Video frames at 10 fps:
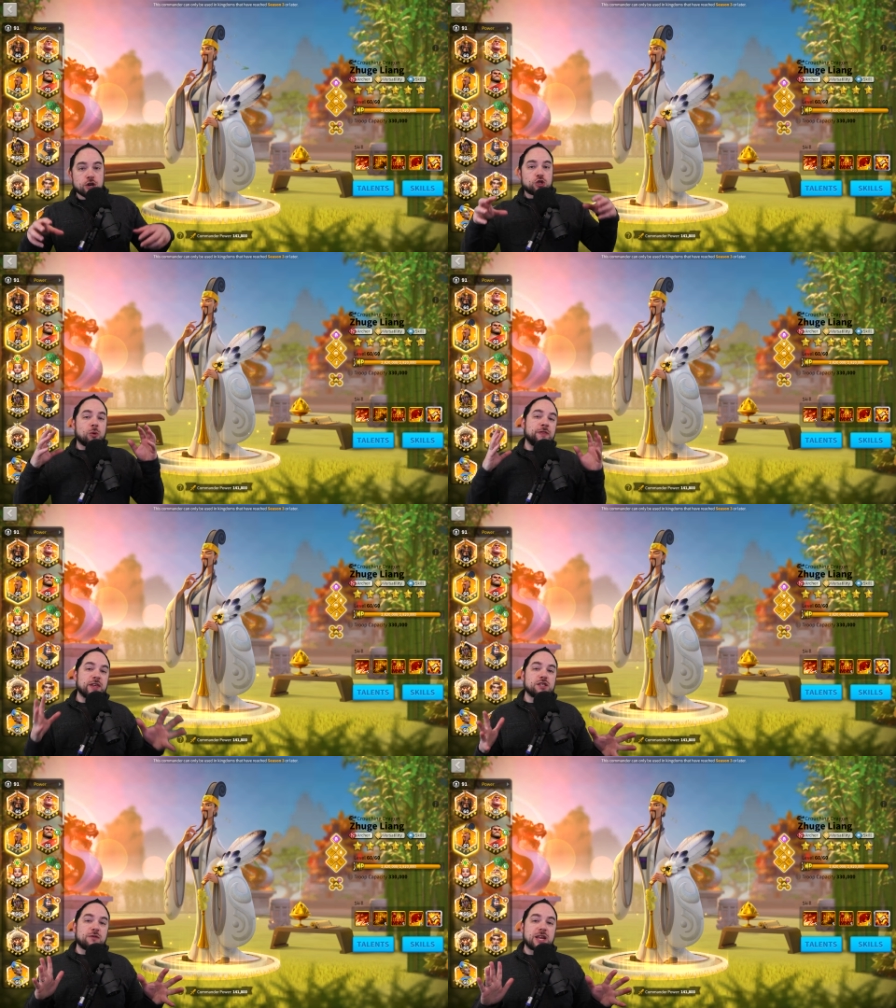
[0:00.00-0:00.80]
So in
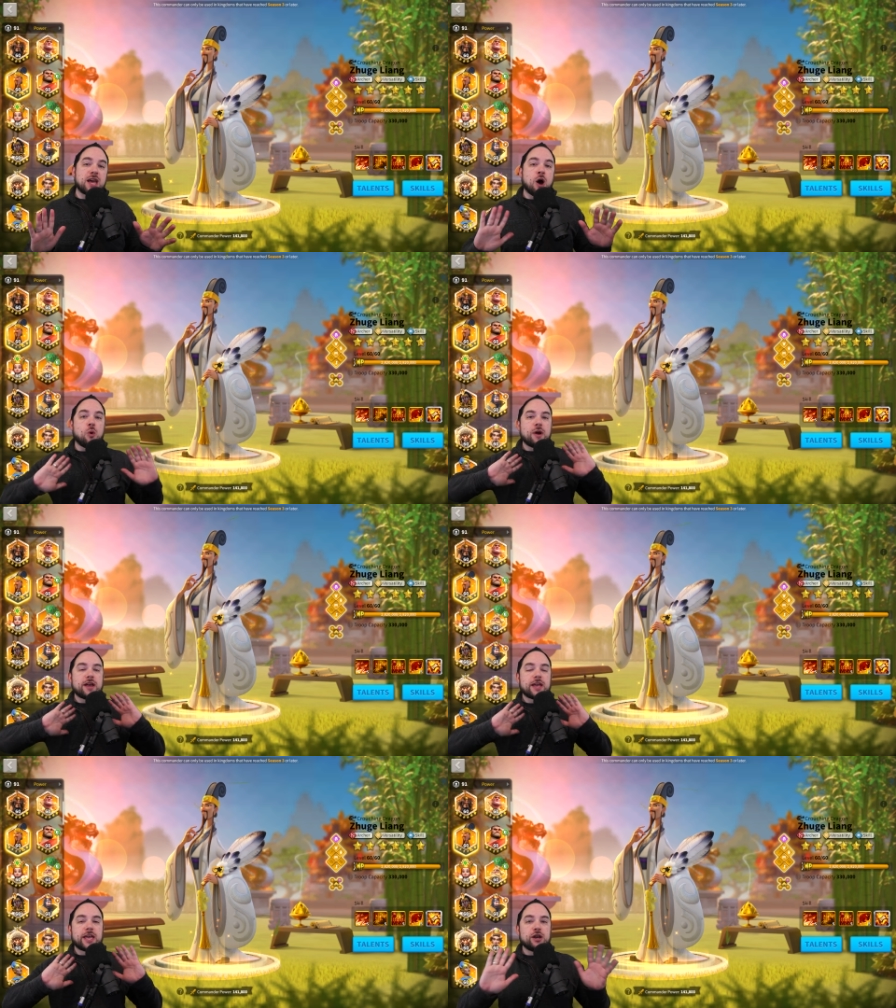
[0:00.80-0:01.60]
this video,
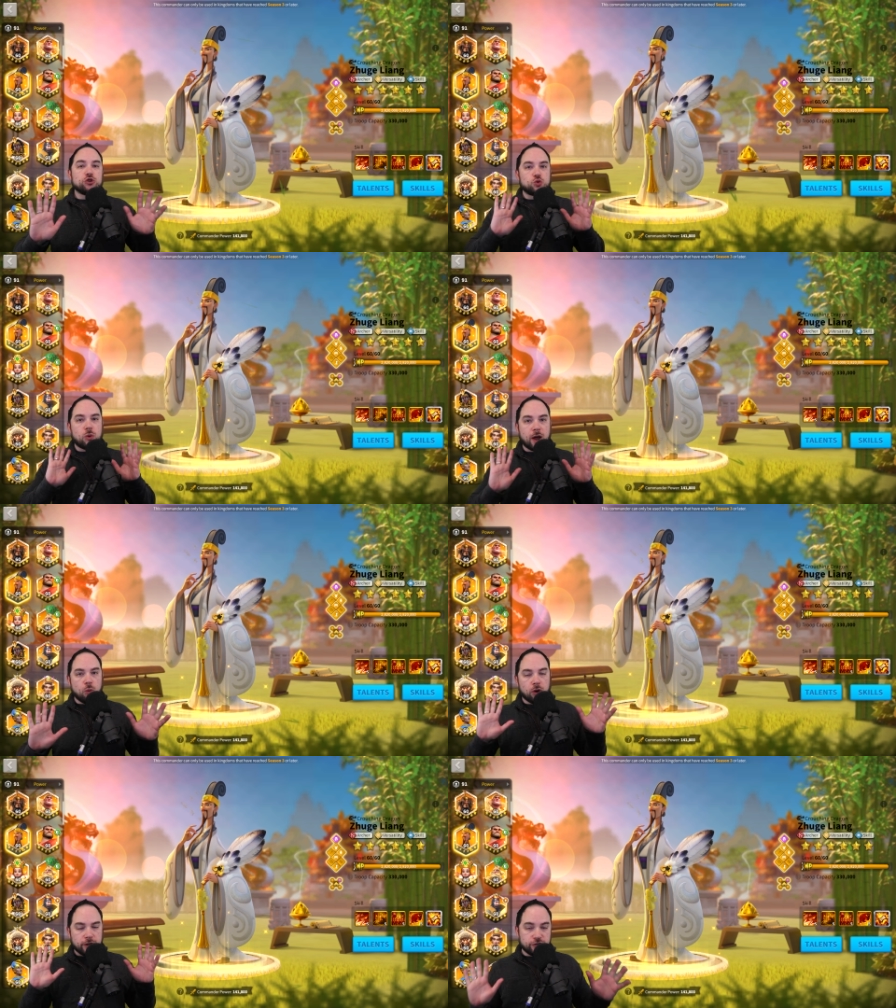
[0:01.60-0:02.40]
here's what I
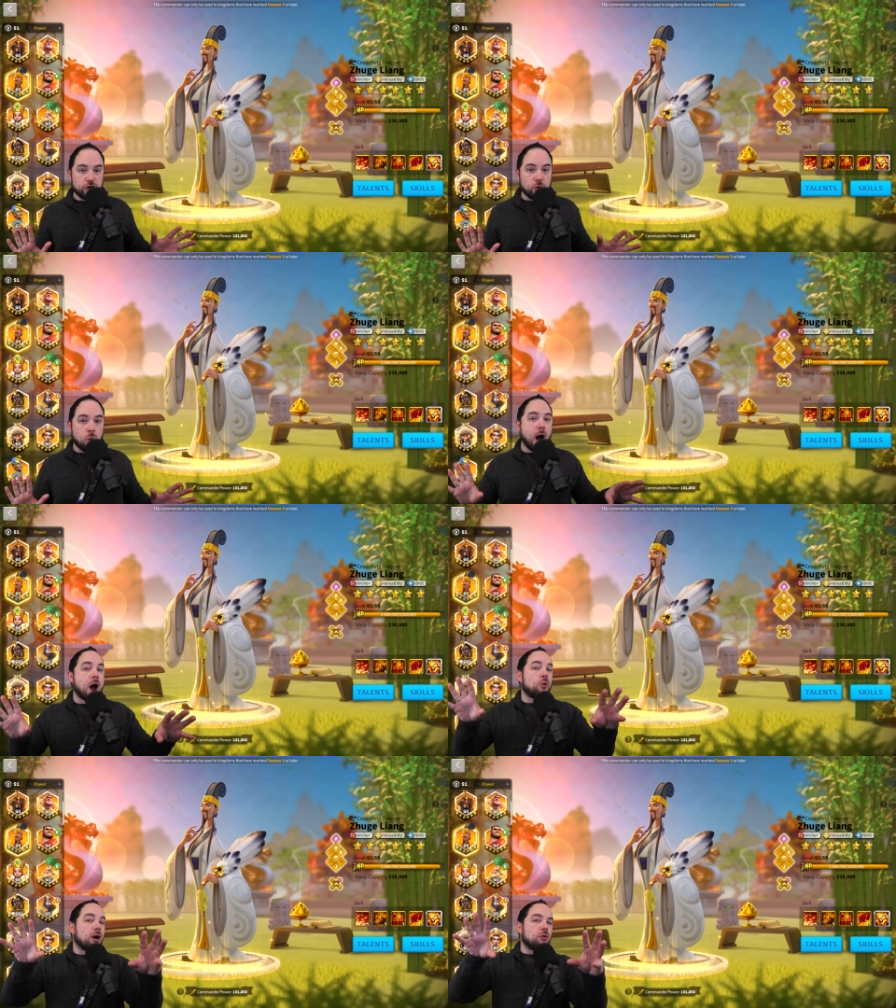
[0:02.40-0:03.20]
want to do.
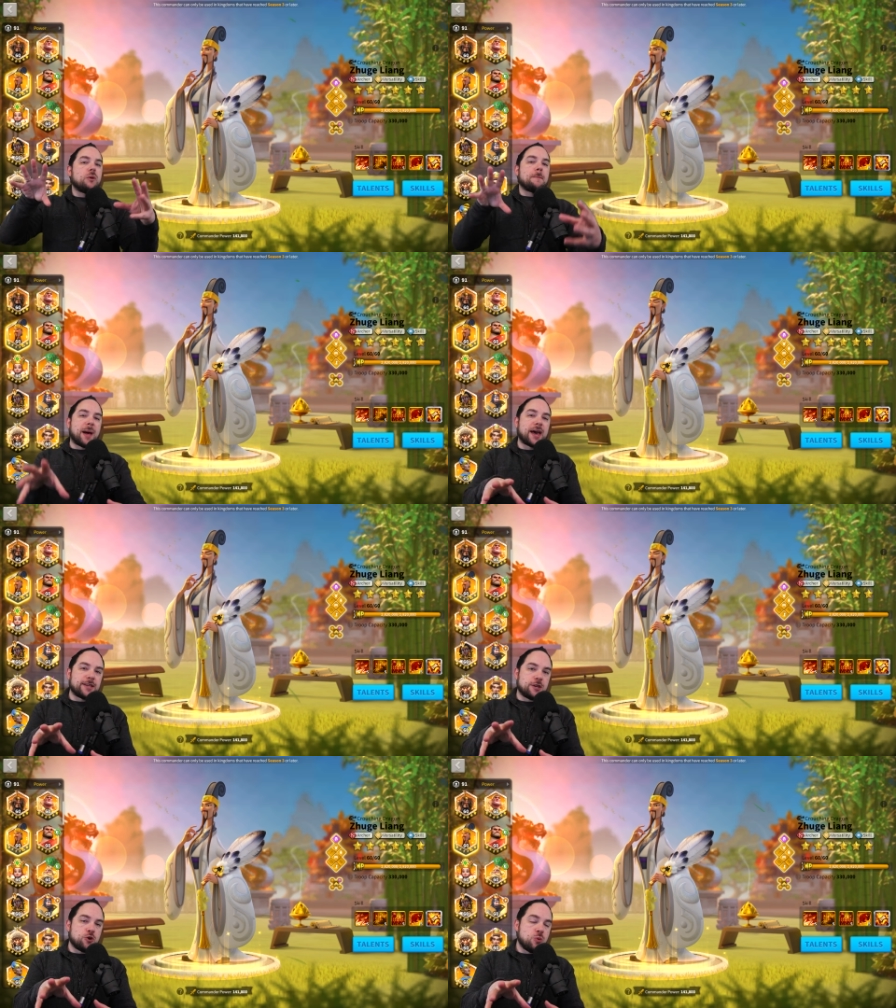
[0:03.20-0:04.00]
I want to
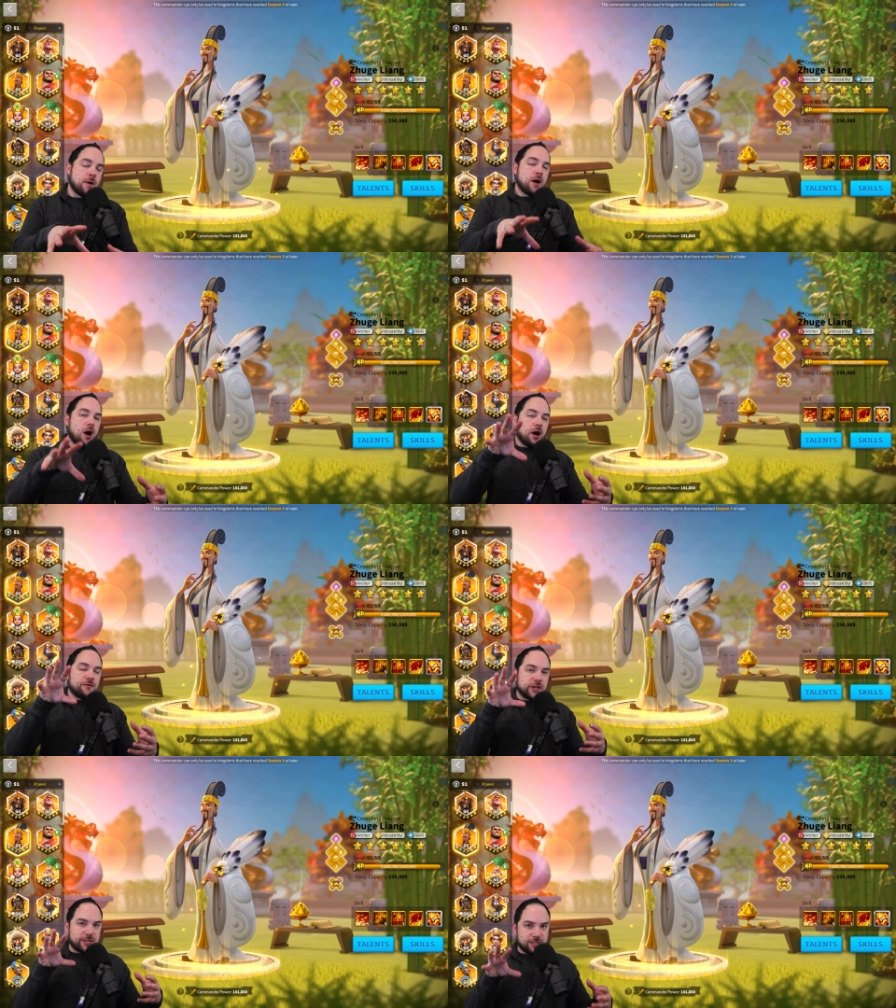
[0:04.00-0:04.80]
remind you
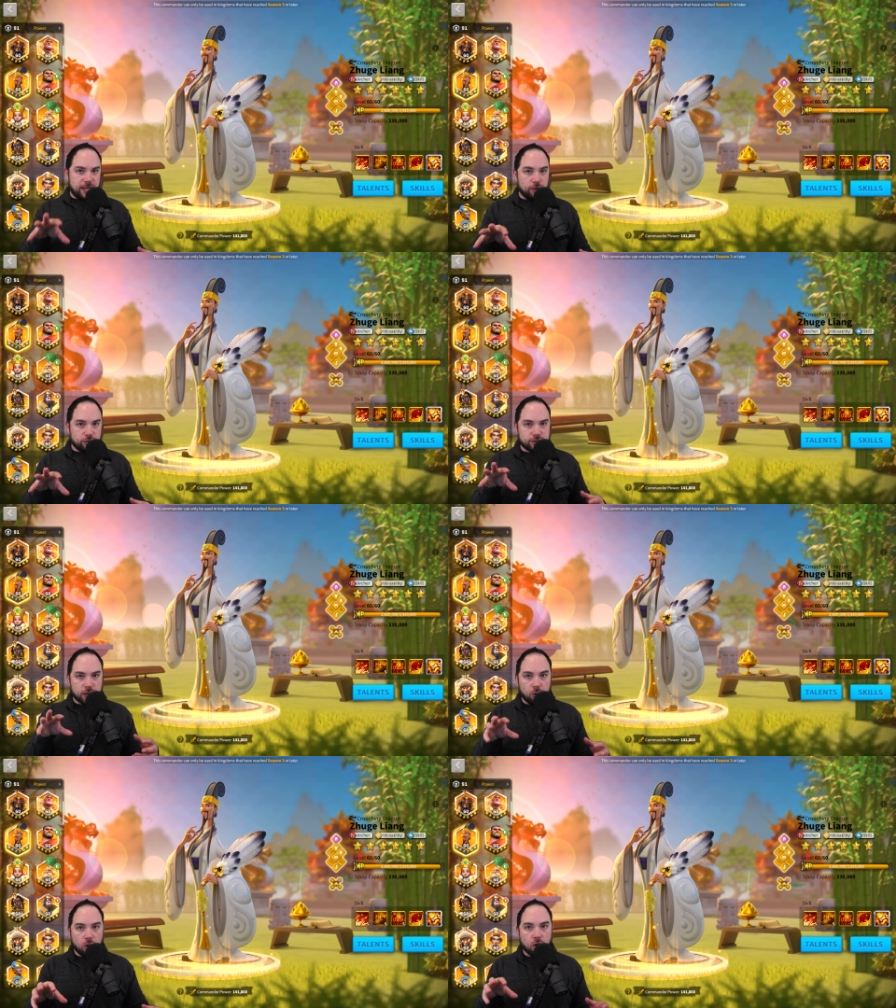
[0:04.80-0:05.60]
of the skills
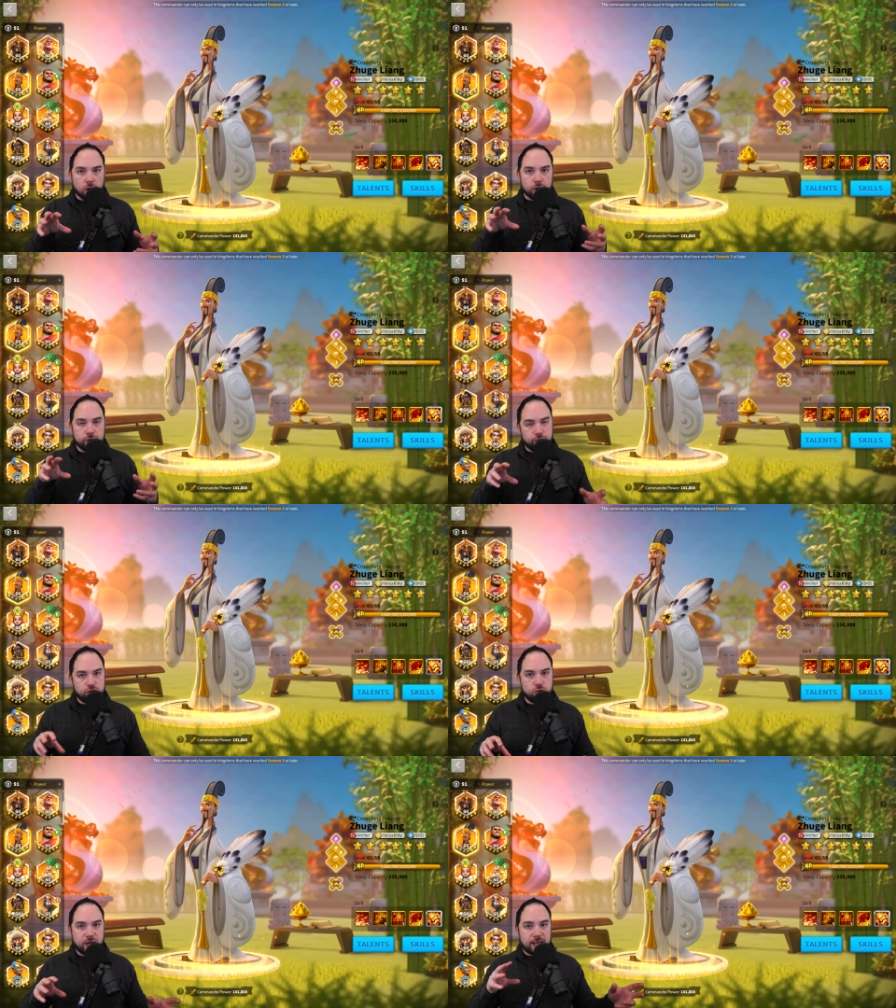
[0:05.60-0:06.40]
that are on
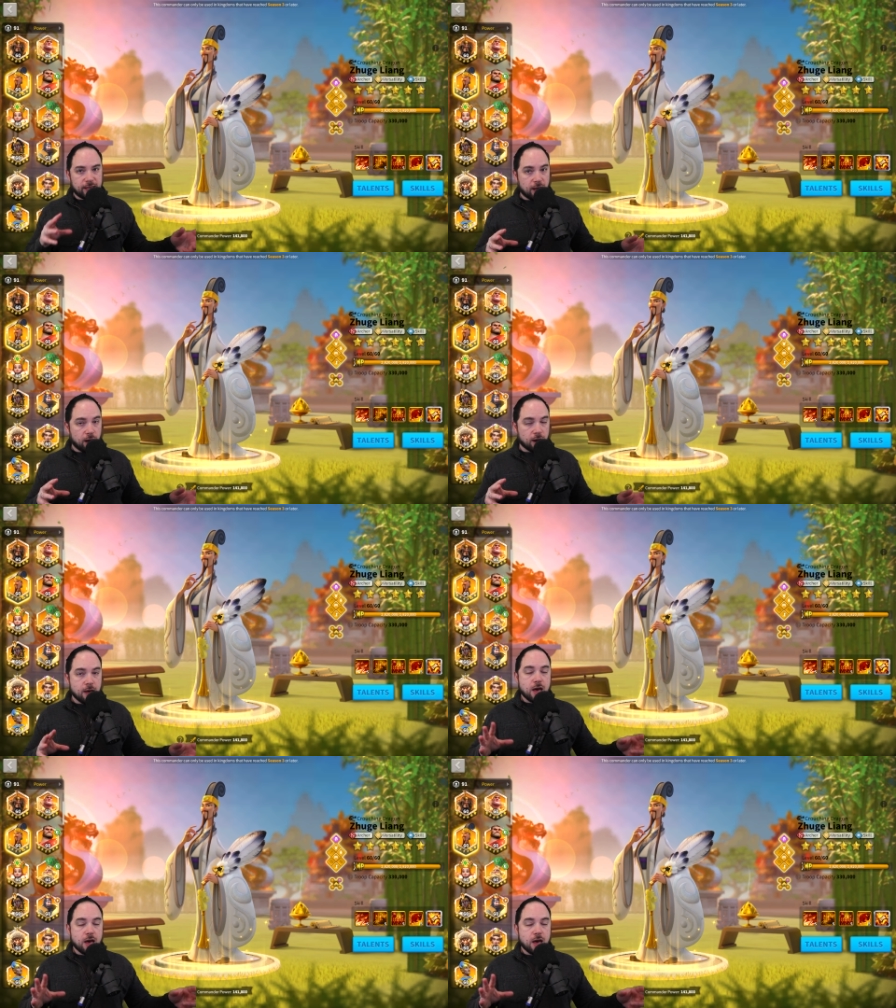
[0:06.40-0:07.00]
Zhuge Liang.